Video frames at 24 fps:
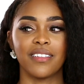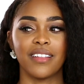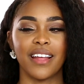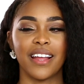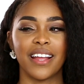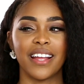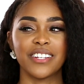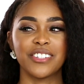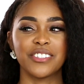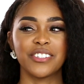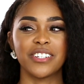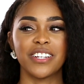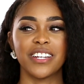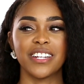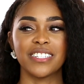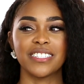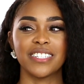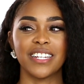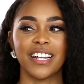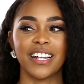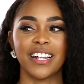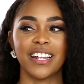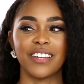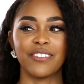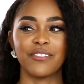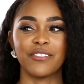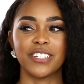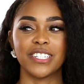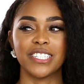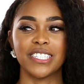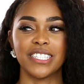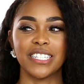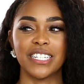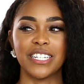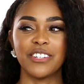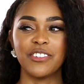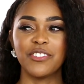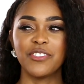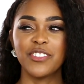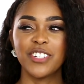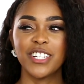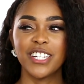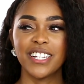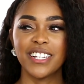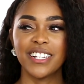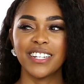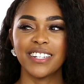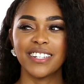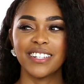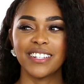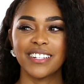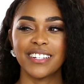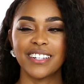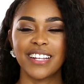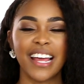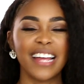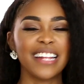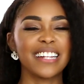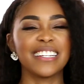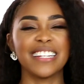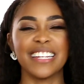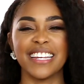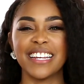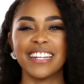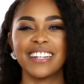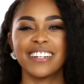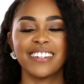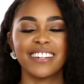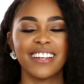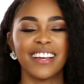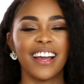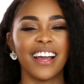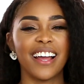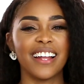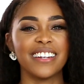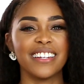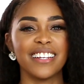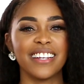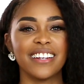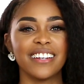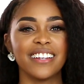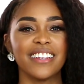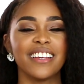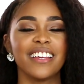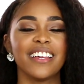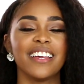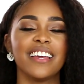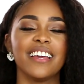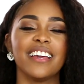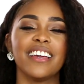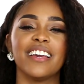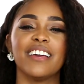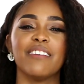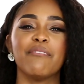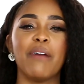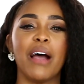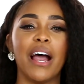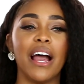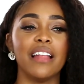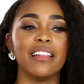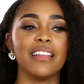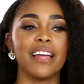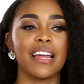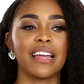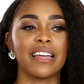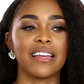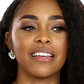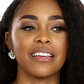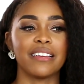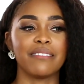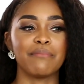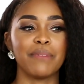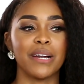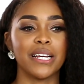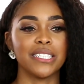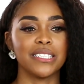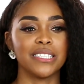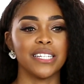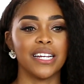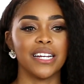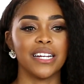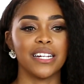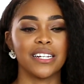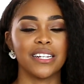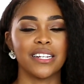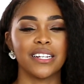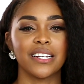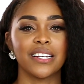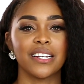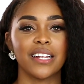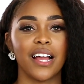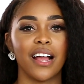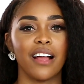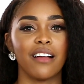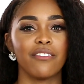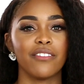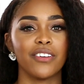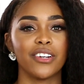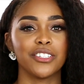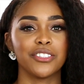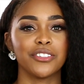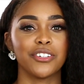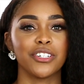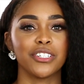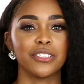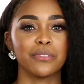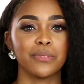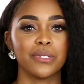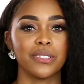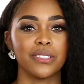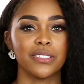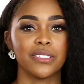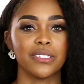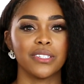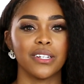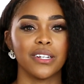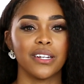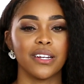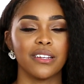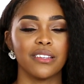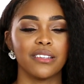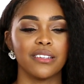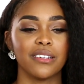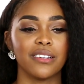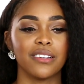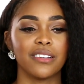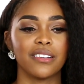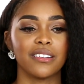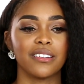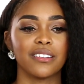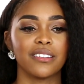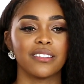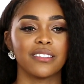I guess you can't say I received it. I did. I did. My like my son, our first Christmas together.